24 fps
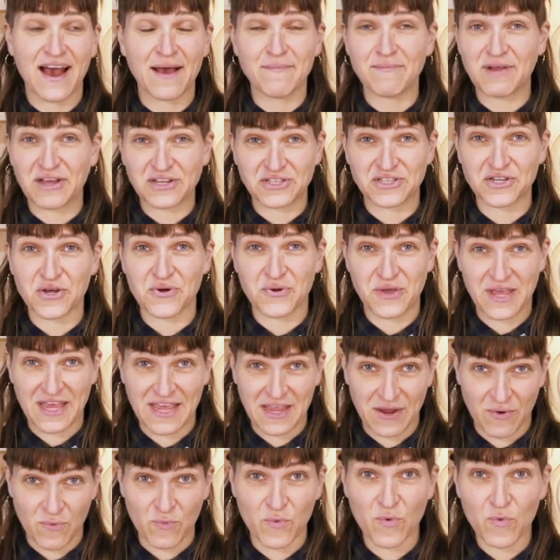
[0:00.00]
I'm not
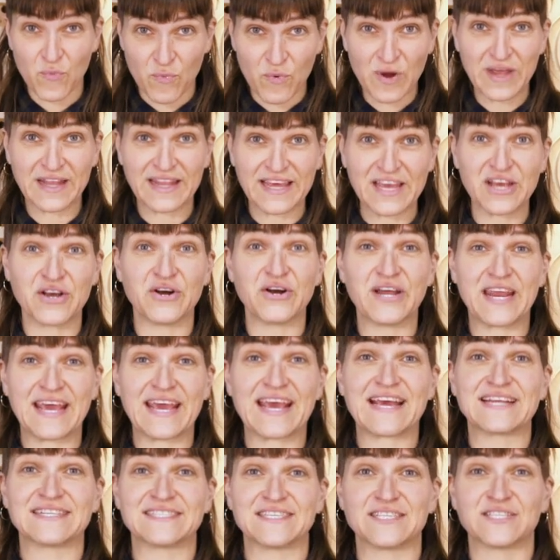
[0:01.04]
joking, we're really gonna
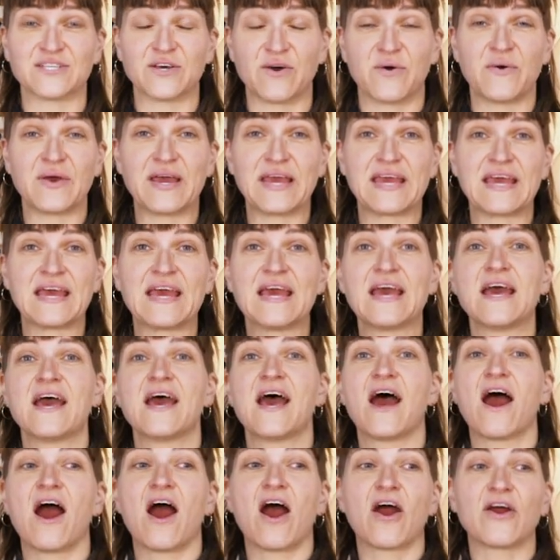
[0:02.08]
get to sewing
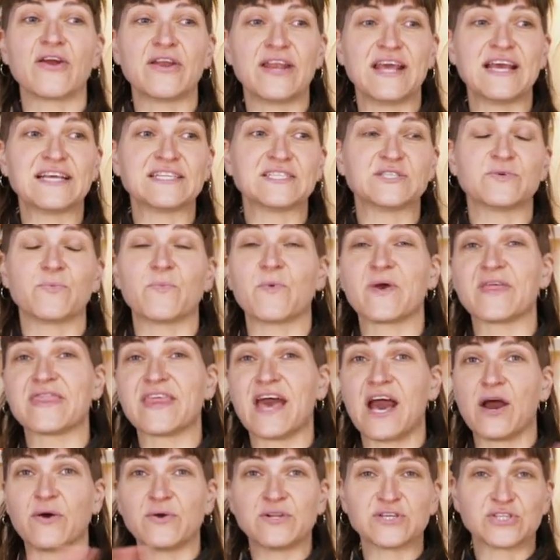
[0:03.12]
our knits
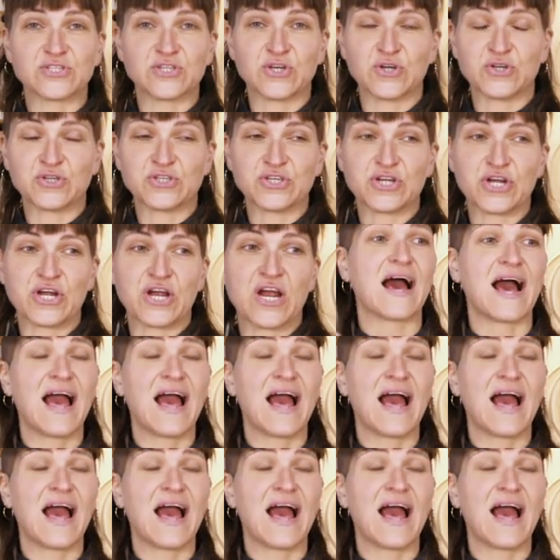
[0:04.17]
without a serger.